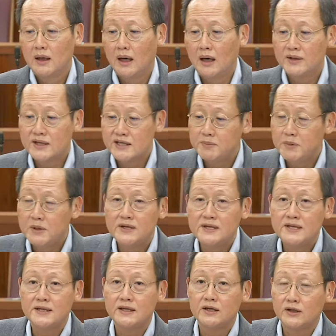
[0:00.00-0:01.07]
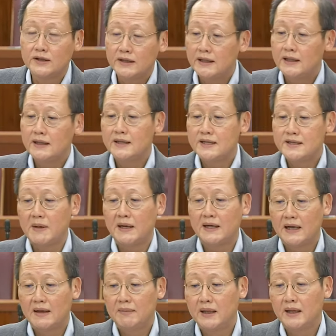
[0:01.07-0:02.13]
Our experience in containing this
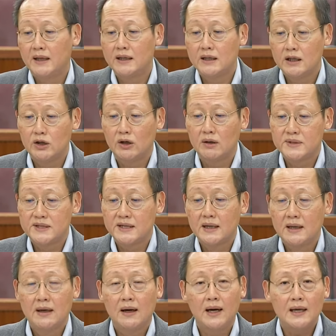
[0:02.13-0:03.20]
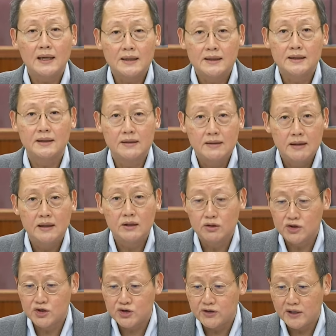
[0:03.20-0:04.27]
pandemic in the dorms highlighted the need
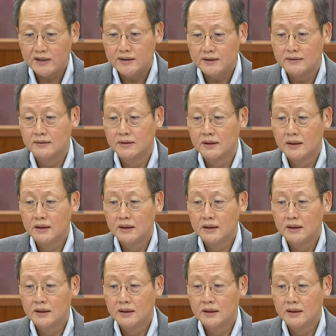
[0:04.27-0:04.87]
to strengthen